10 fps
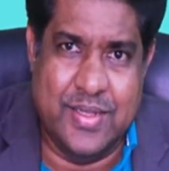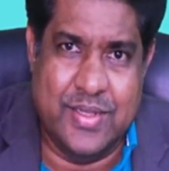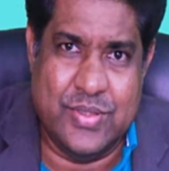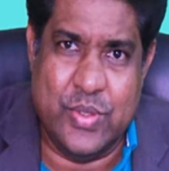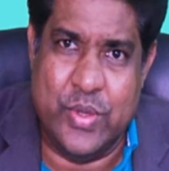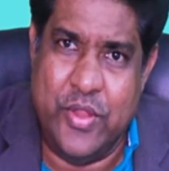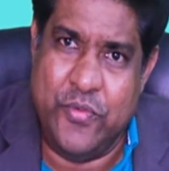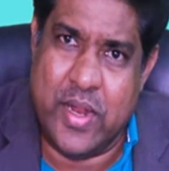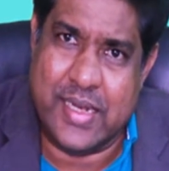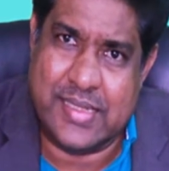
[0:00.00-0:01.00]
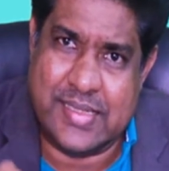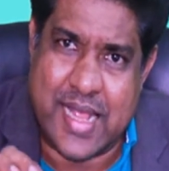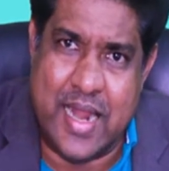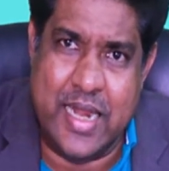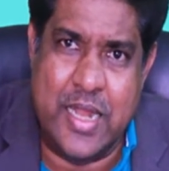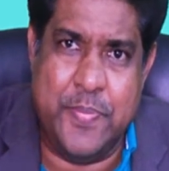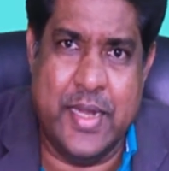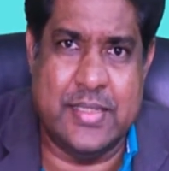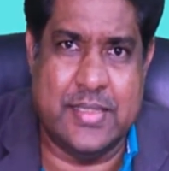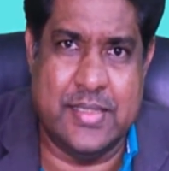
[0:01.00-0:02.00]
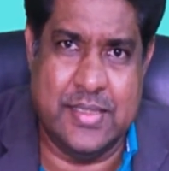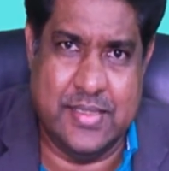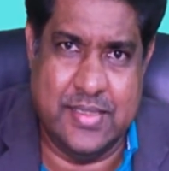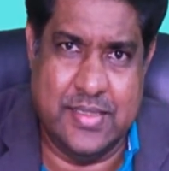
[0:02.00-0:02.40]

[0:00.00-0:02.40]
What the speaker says: So if you are a salaried person